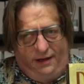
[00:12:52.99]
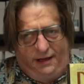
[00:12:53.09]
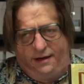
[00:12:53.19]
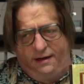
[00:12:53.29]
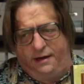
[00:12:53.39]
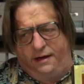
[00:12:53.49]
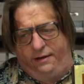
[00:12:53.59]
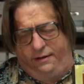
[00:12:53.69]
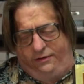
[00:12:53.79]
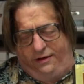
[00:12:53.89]
Like,
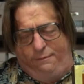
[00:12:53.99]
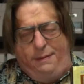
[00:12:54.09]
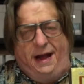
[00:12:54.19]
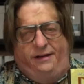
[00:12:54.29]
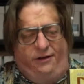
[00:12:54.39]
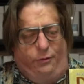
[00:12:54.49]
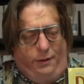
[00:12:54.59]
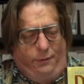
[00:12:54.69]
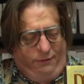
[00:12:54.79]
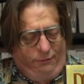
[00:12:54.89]
there's enough packed into
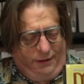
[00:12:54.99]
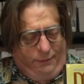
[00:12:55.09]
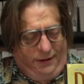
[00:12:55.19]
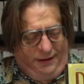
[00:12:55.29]
it where you really want to,